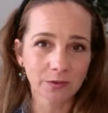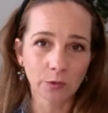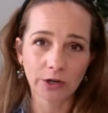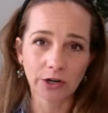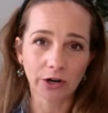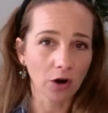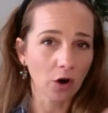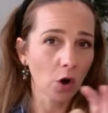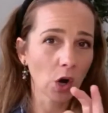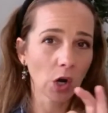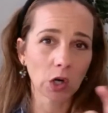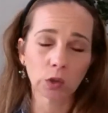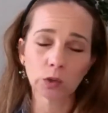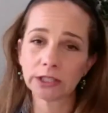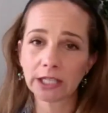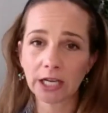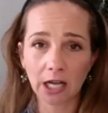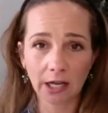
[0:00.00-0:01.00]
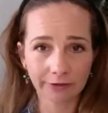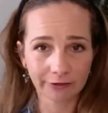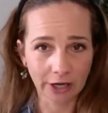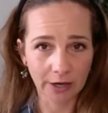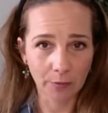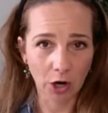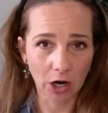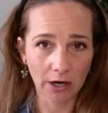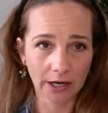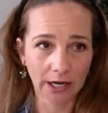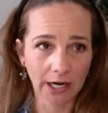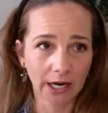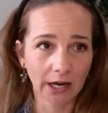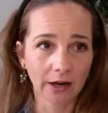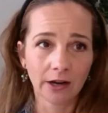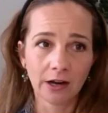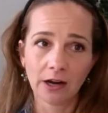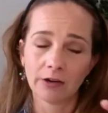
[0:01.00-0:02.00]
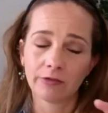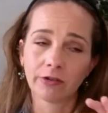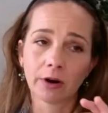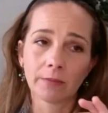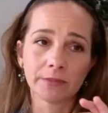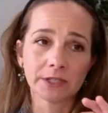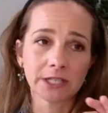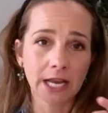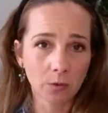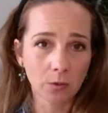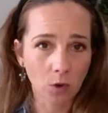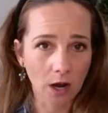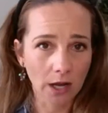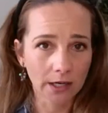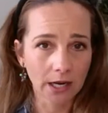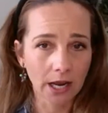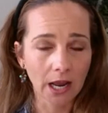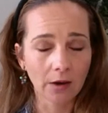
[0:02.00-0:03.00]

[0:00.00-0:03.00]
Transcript: We are only covering marketing from day one.